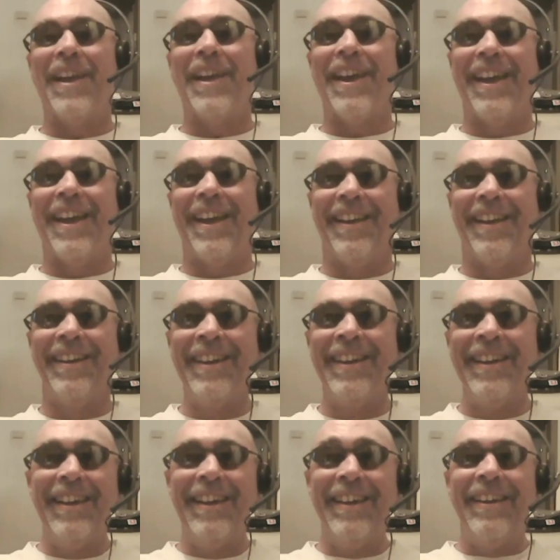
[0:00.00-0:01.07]
man,
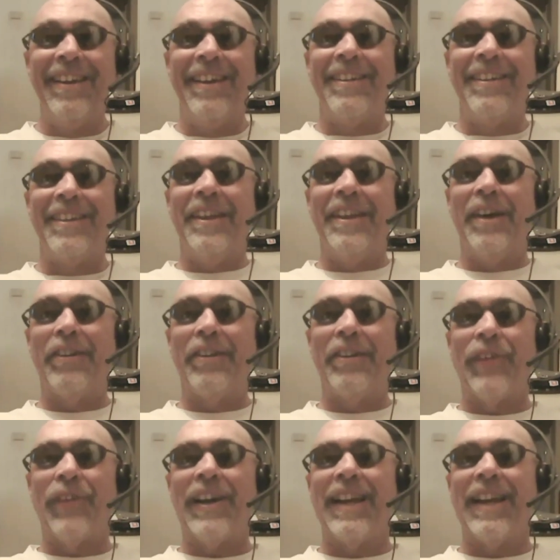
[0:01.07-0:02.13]
you know what's
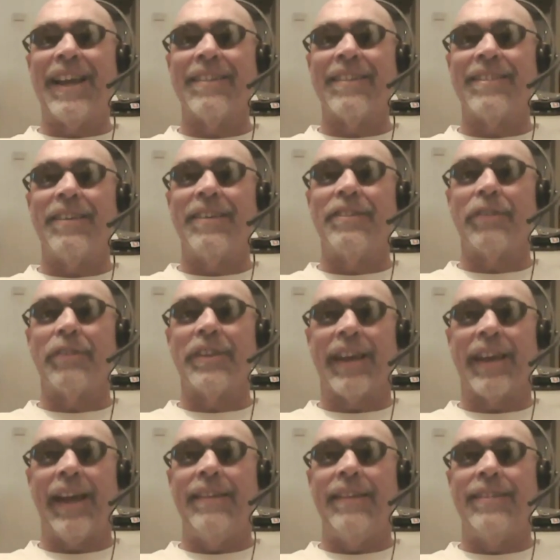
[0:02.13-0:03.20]
funny because he was with
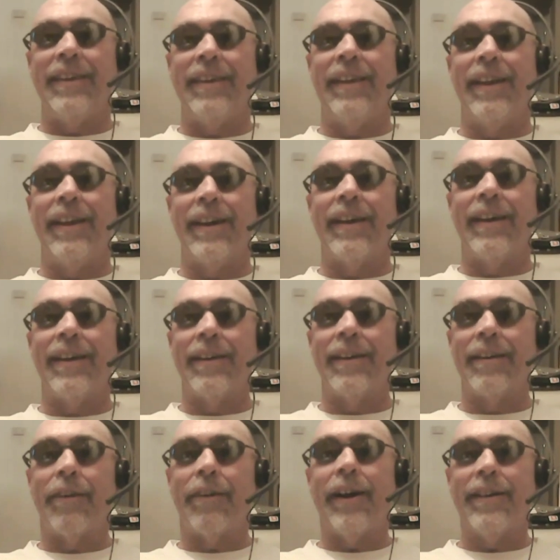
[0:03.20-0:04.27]
Casey uh,
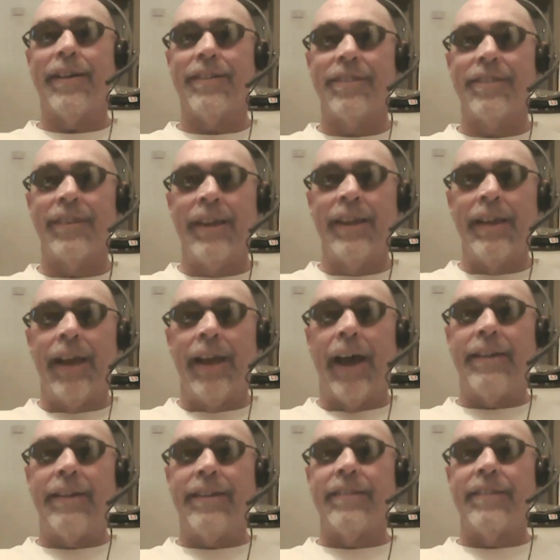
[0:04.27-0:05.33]

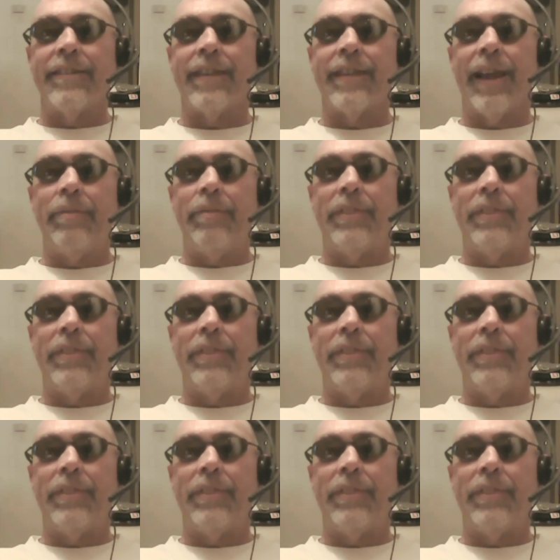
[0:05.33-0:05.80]
I did. That's like